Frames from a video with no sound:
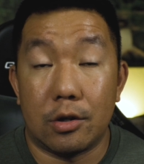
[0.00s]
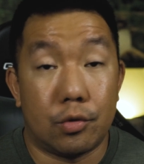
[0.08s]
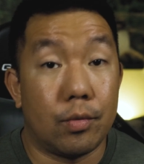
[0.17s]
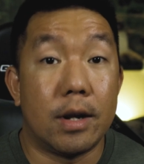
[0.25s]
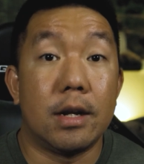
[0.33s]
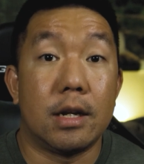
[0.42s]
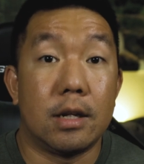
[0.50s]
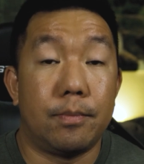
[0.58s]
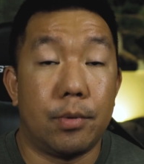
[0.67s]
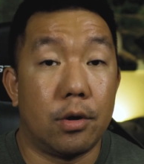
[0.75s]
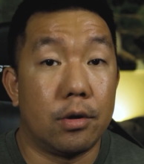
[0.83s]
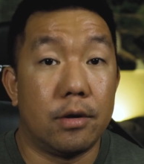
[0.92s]
Great
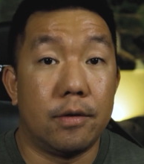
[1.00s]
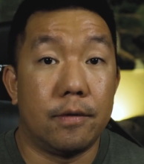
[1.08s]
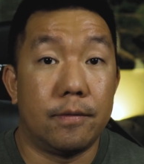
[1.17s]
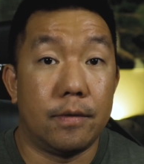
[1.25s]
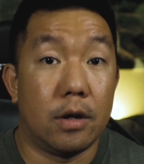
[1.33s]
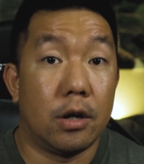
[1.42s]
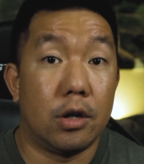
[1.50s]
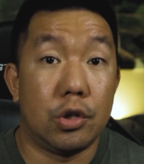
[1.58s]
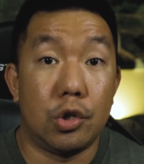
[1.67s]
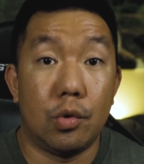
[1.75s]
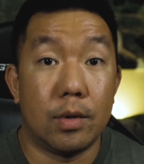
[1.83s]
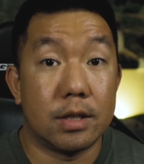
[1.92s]
part of
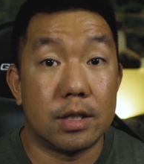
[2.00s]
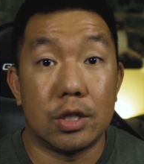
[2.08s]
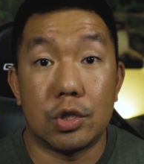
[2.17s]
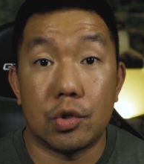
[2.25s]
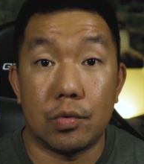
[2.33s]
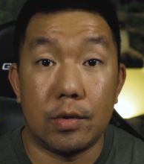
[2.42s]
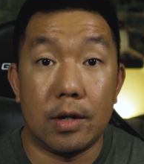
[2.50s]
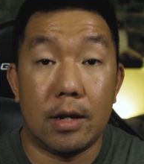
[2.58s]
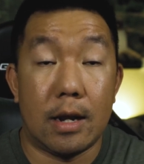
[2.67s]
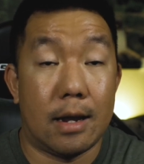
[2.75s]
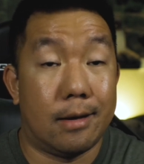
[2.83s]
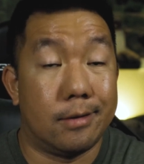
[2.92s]
U.S.
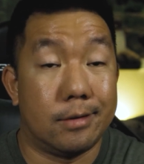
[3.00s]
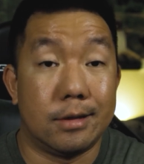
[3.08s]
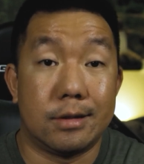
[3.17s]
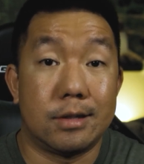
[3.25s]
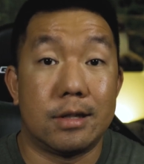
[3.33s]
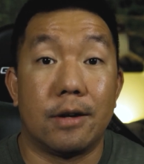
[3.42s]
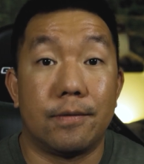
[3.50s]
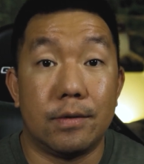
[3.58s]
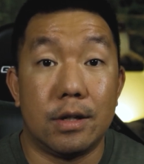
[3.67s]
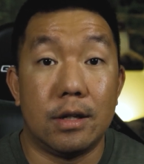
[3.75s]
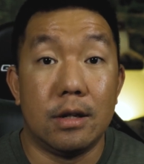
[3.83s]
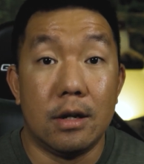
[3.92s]
history, and it's
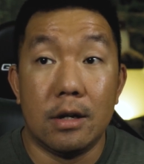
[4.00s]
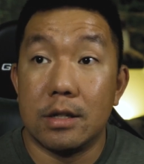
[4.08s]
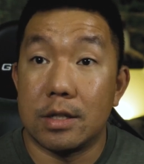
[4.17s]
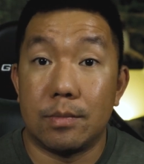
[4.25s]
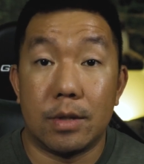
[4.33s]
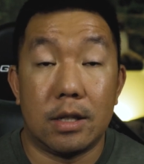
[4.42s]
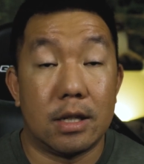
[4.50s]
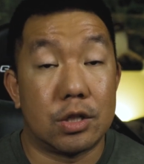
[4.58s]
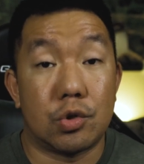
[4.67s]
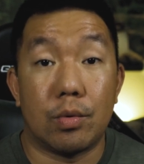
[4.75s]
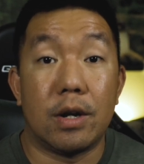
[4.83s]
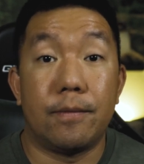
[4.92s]
definitely something
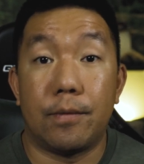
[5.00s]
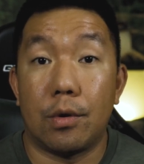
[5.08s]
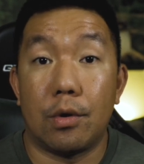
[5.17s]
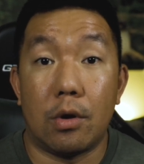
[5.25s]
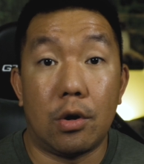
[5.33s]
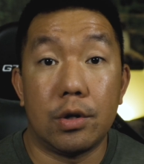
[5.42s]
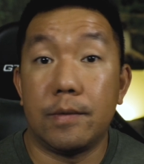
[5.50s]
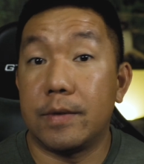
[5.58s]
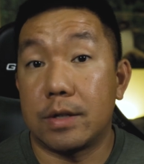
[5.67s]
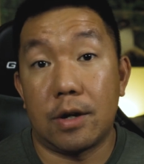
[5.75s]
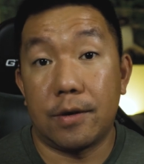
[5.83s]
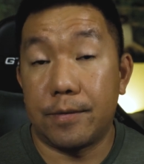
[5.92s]
that's great for all you
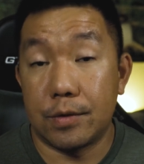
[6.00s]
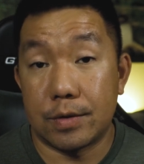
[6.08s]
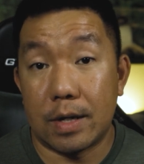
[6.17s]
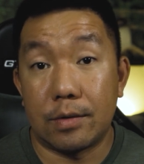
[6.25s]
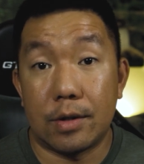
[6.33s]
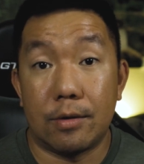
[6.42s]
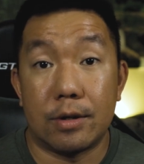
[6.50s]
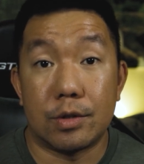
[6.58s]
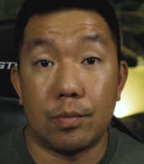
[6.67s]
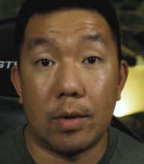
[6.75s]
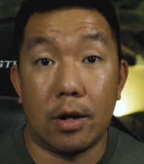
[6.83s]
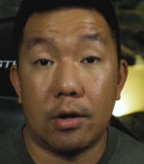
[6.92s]
photographers out there
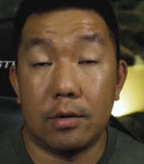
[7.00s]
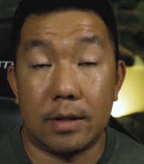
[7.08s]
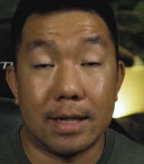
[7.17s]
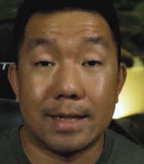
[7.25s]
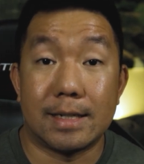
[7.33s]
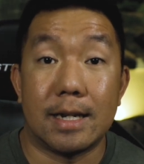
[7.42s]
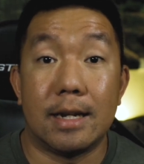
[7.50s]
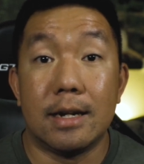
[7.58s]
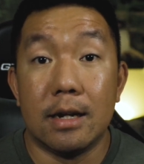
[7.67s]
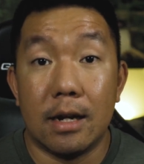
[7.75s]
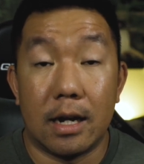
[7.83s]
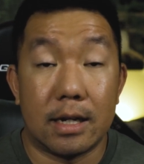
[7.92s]
as well. Like I said,
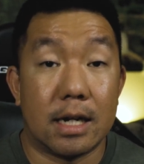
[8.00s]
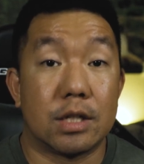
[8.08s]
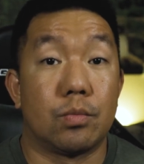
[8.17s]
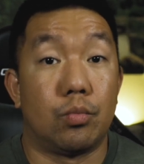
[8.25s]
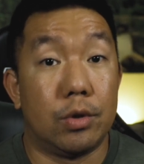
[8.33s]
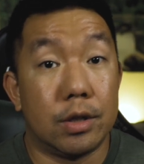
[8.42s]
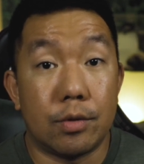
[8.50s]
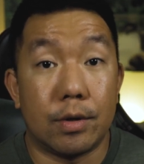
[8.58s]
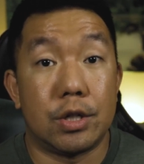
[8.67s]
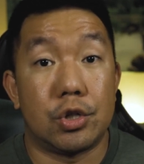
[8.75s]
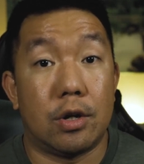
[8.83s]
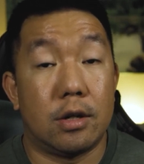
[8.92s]
I got some really
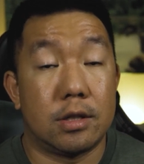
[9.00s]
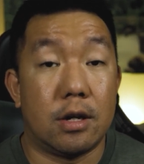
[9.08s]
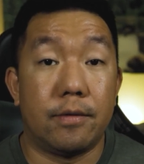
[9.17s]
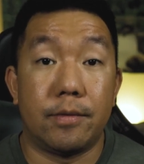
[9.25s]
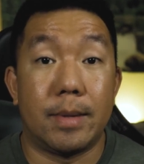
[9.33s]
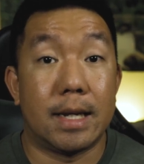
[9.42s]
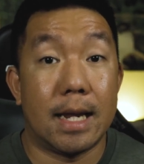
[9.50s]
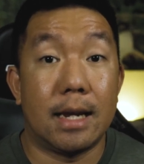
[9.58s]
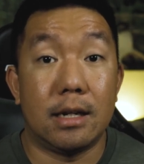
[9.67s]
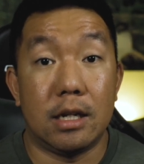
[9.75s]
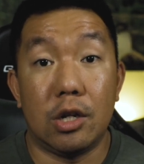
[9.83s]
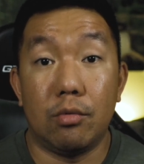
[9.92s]
great shots off of my
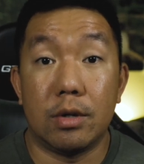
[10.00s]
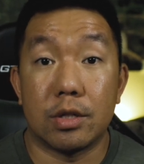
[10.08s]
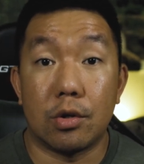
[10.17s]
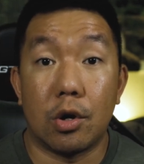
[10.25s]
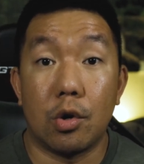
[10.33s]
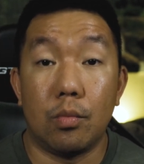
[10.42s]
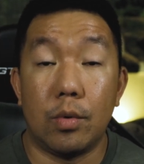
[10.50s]
Canon EOS R,